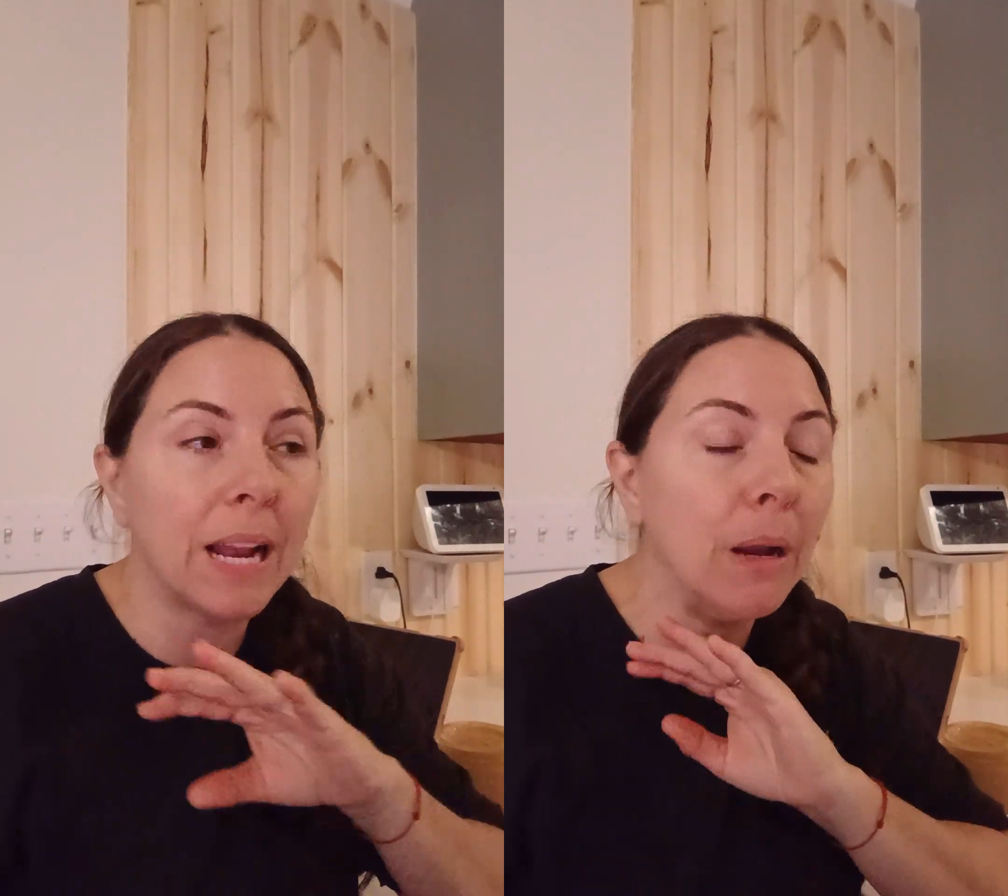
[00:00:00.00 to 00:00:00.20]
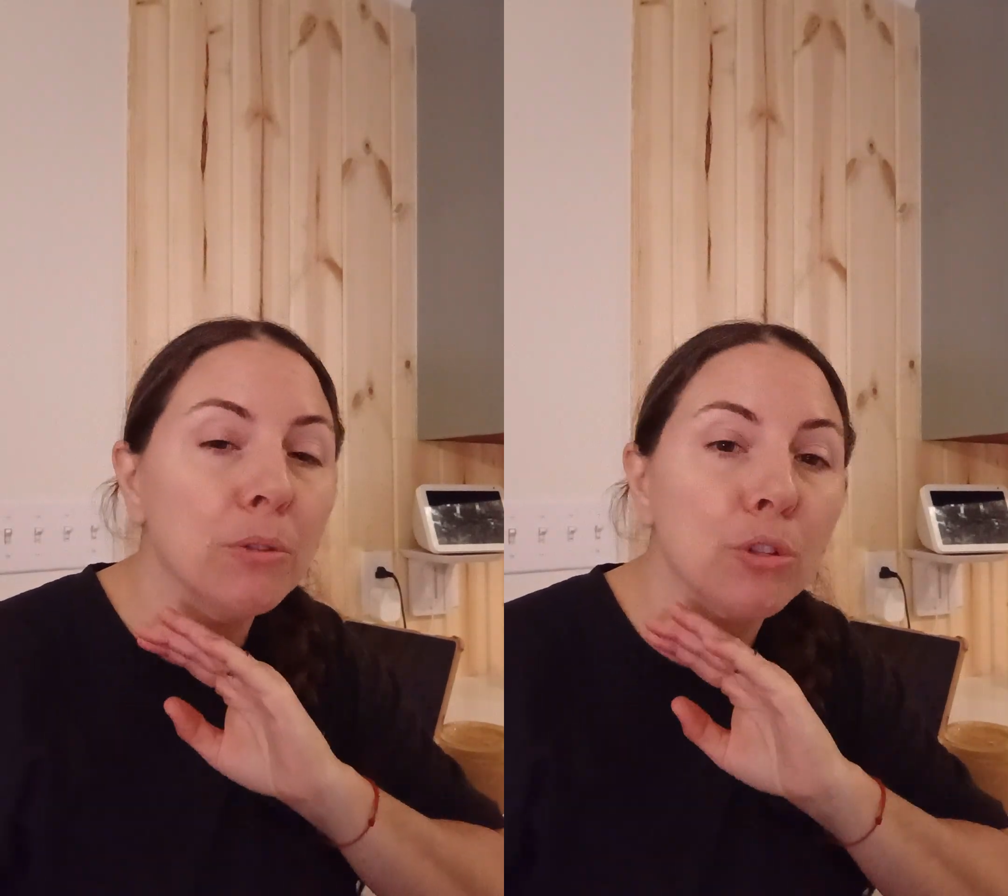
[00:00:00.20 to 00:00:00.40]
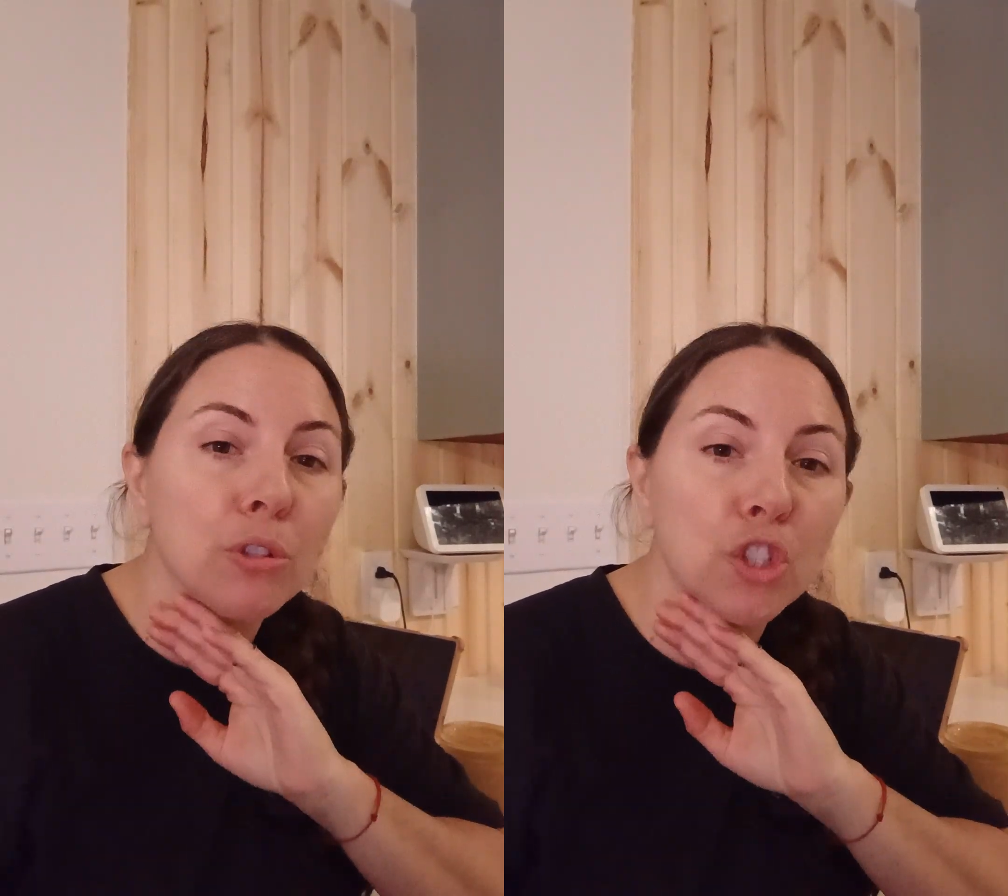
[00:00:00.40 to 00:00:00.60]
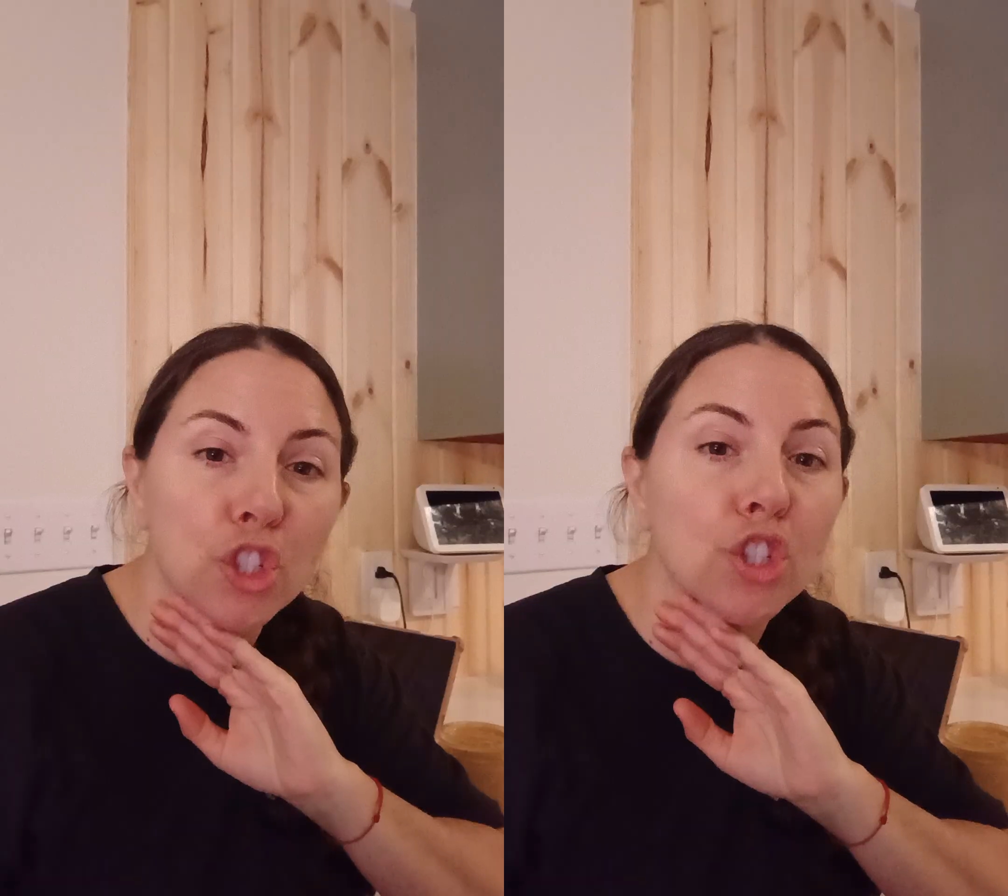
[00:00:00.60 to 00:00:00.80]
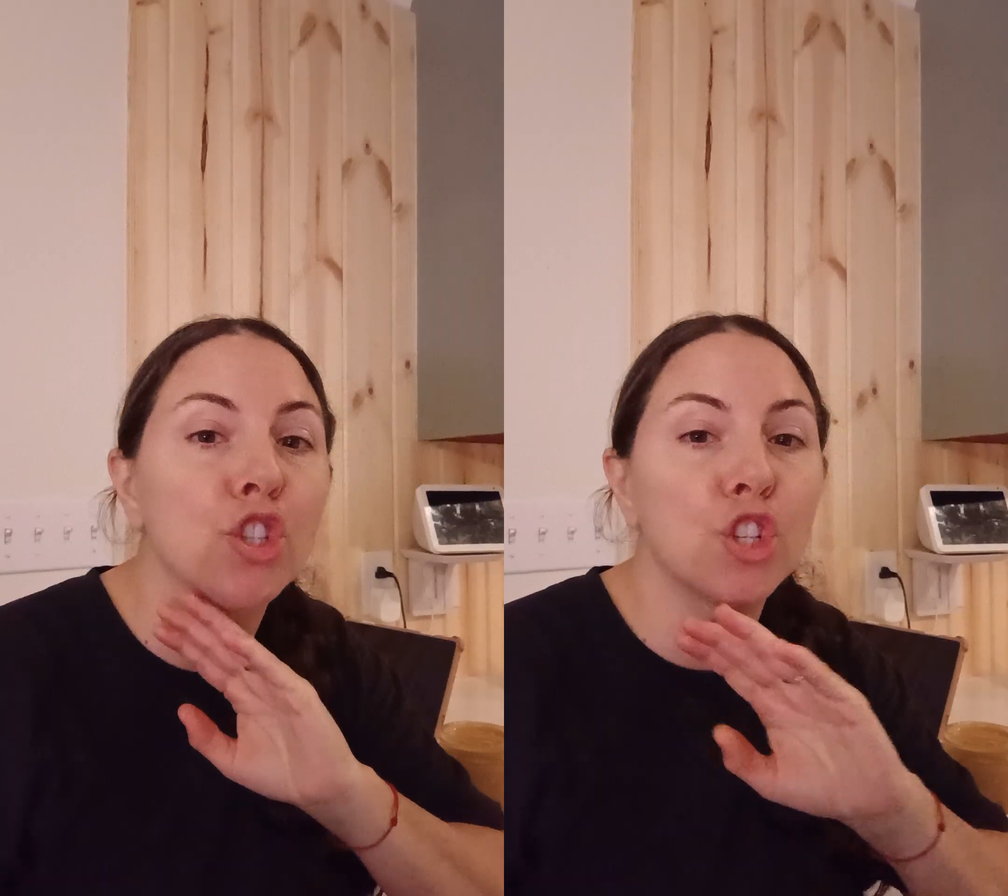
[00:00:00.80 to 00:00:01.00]
I was
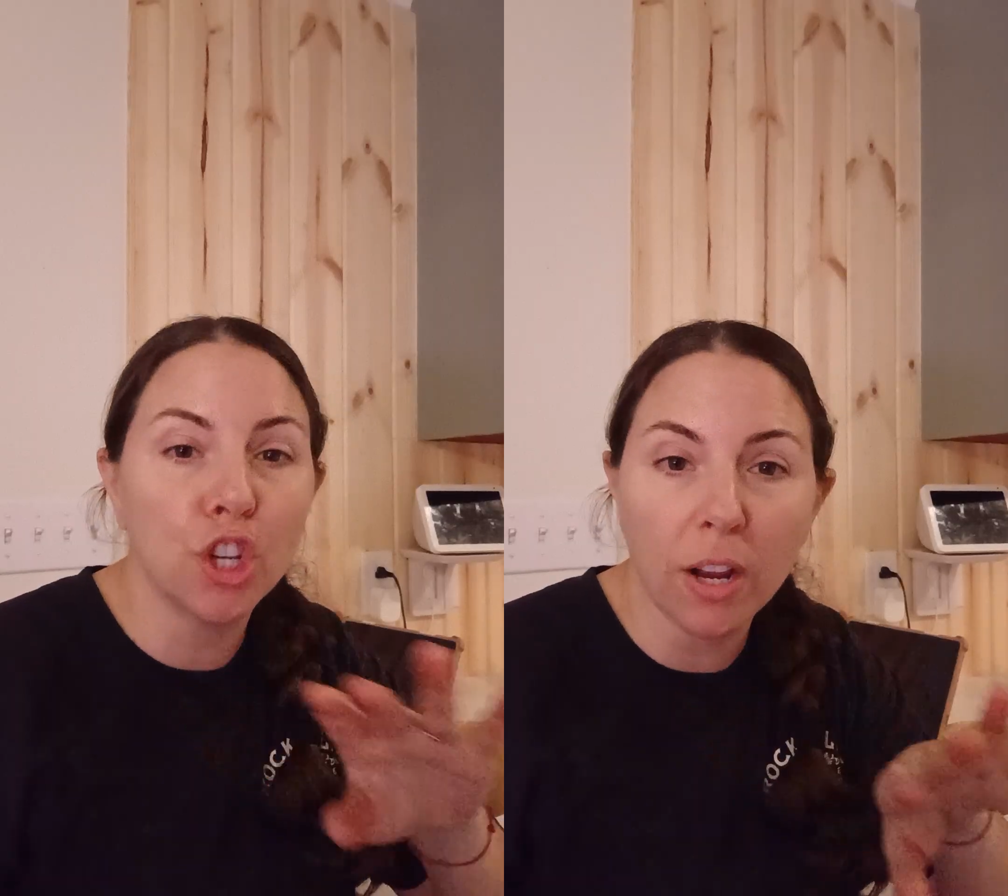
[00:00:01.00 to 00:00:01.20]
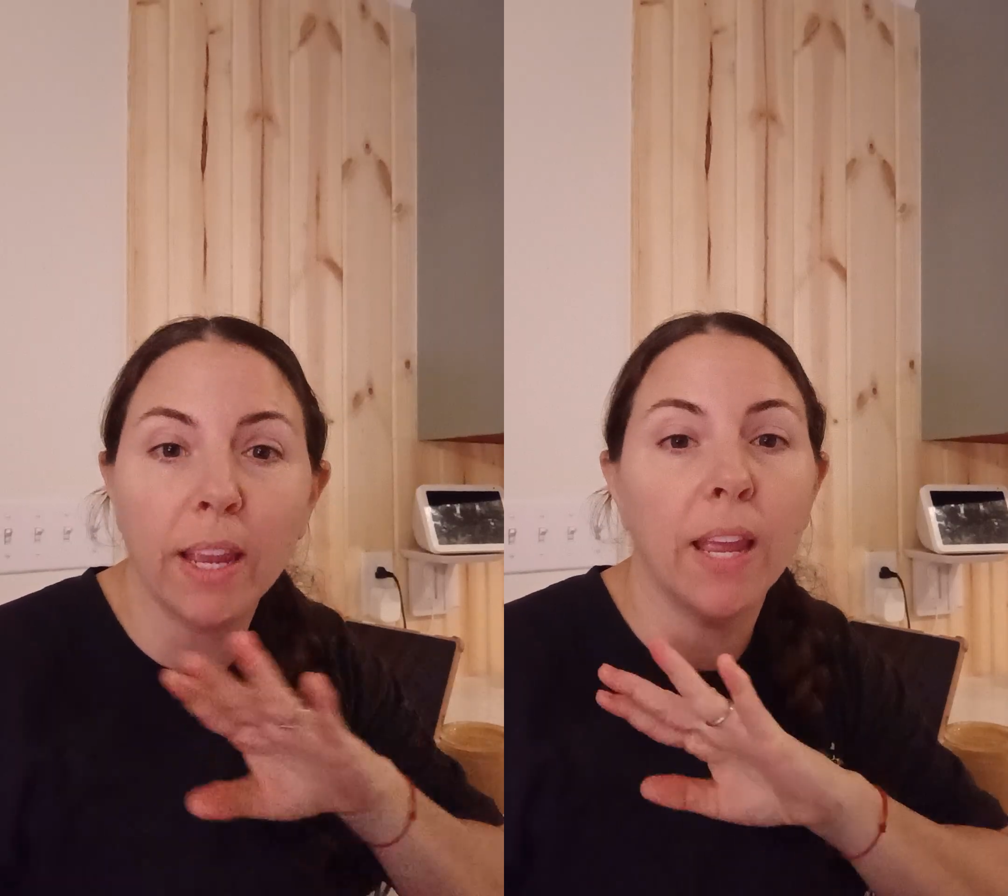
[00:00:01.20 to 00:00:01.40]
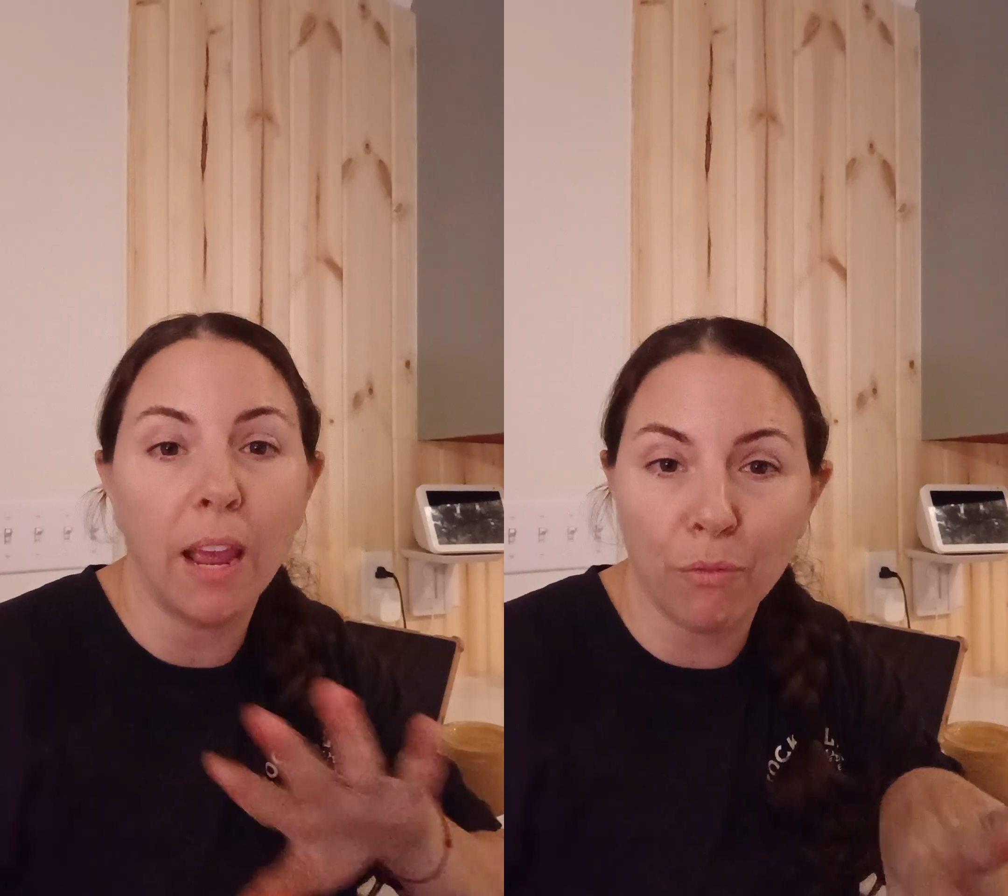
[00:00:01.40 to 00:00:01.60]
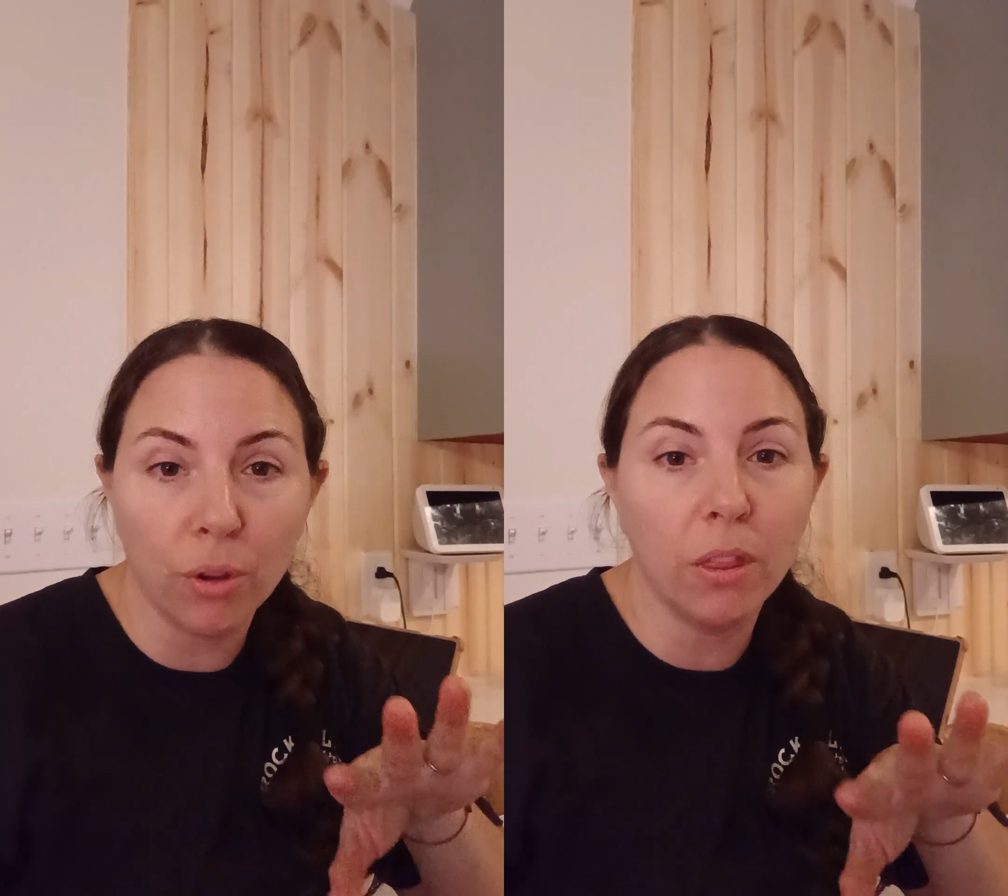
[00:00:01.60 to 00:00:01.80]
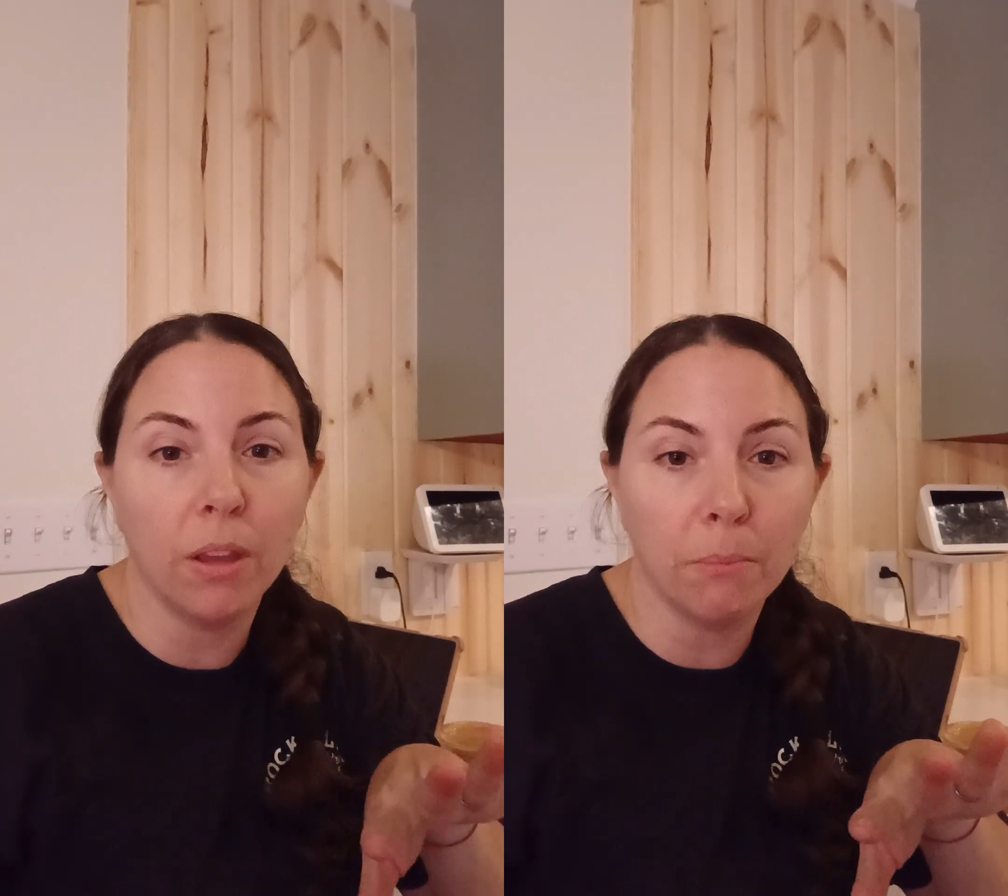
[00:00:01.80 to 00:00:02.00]
just chucking everything